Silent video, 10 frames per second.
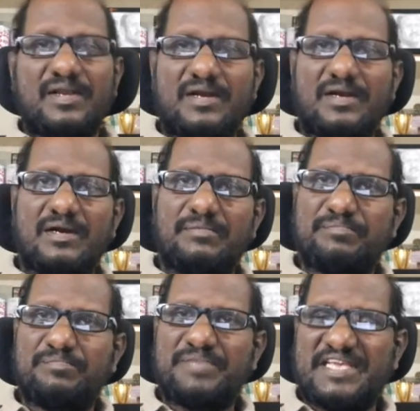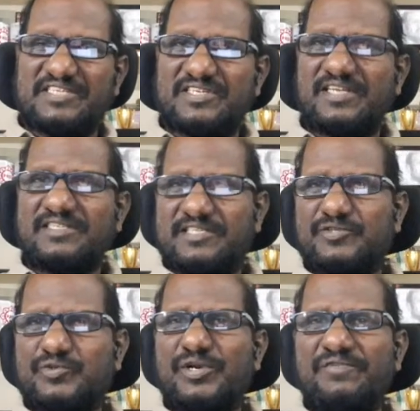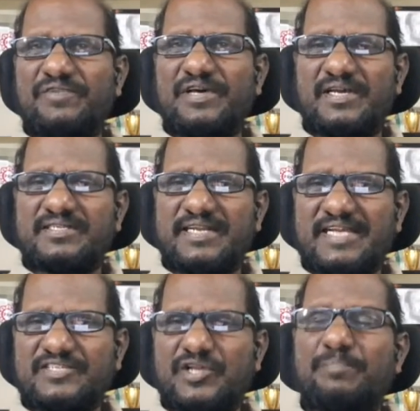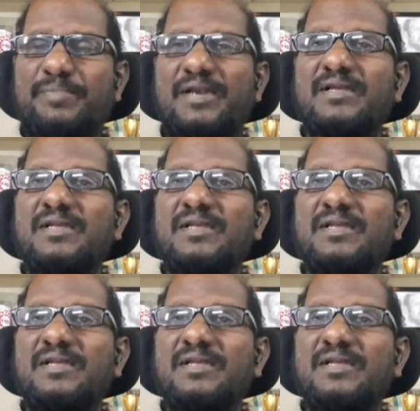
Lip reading: BSNL. This is only as an example.